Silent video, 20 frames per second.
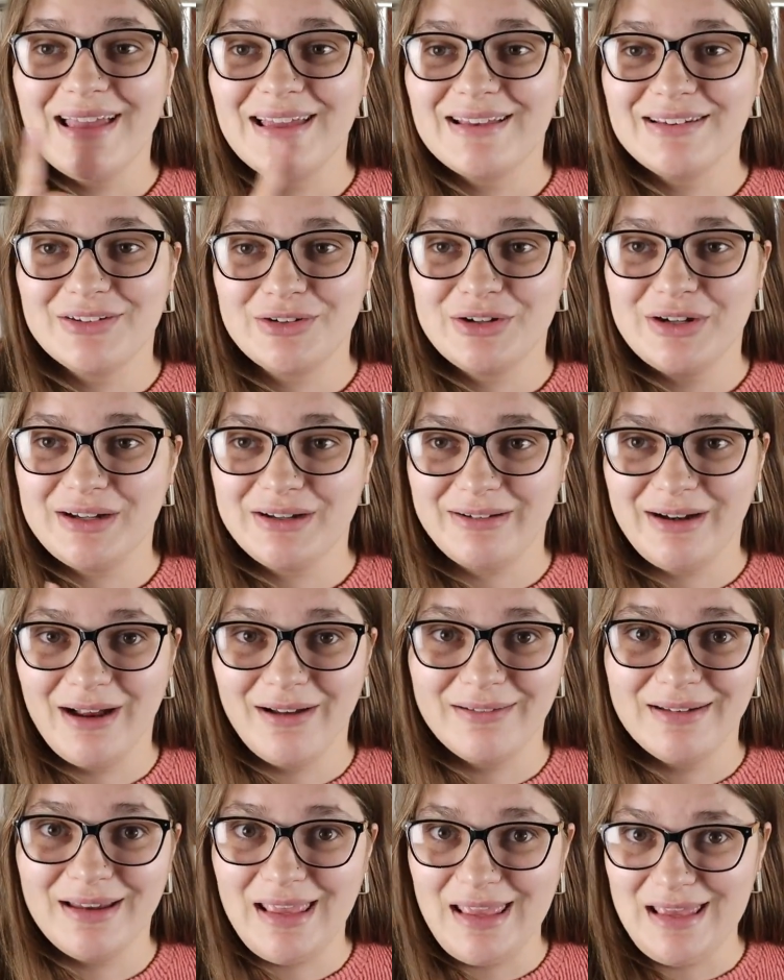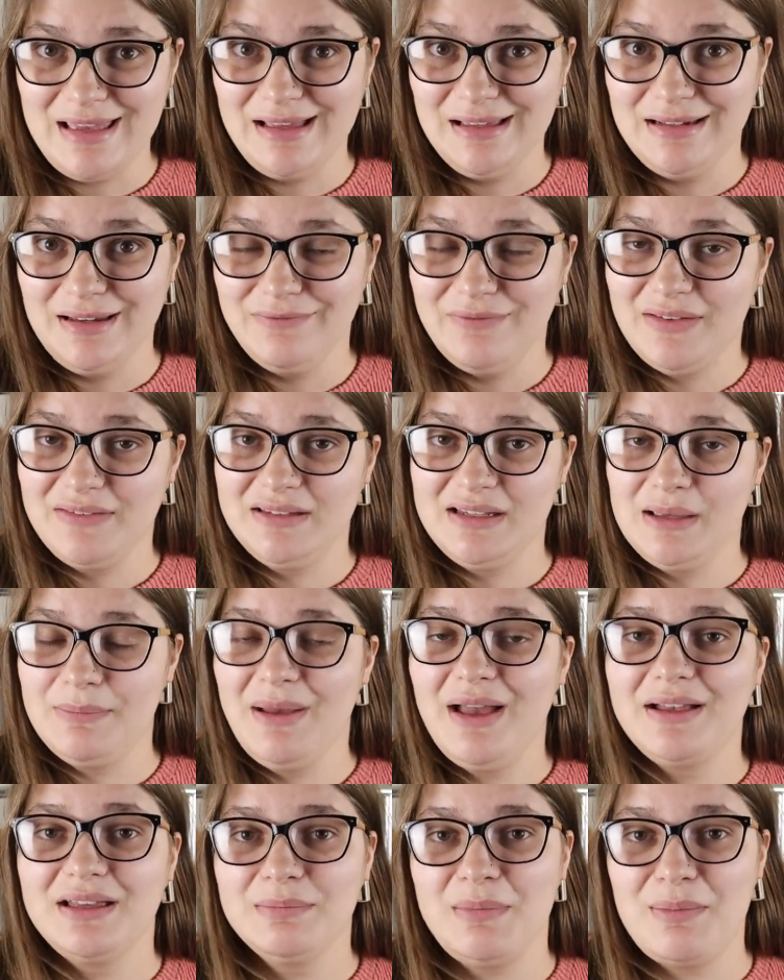and turning around and investing it
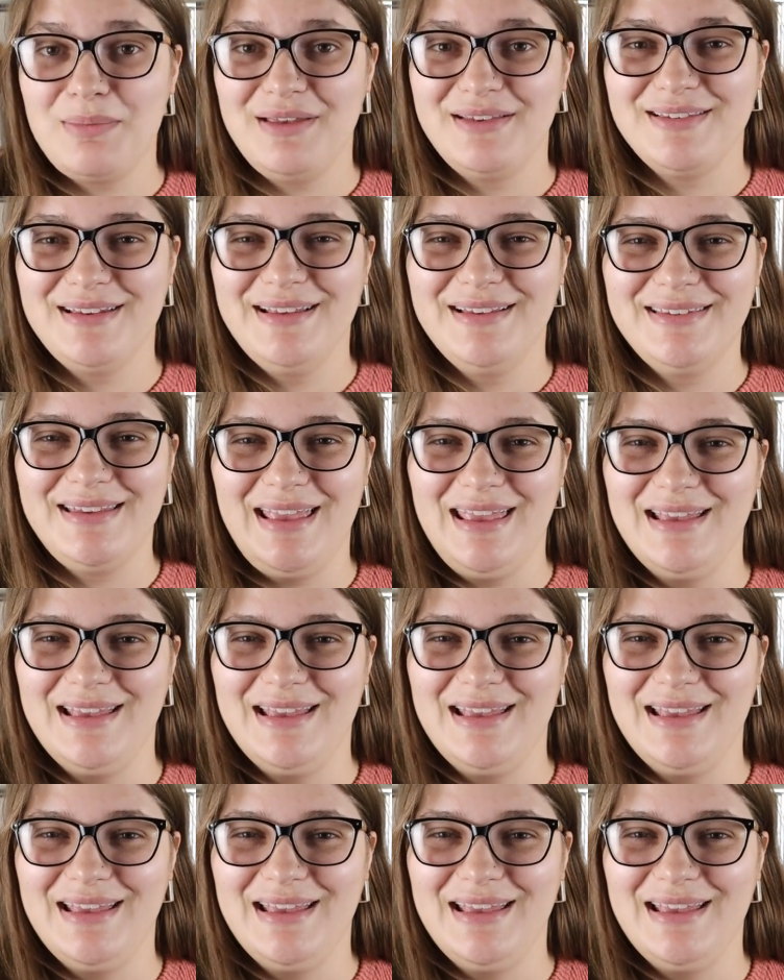back in my business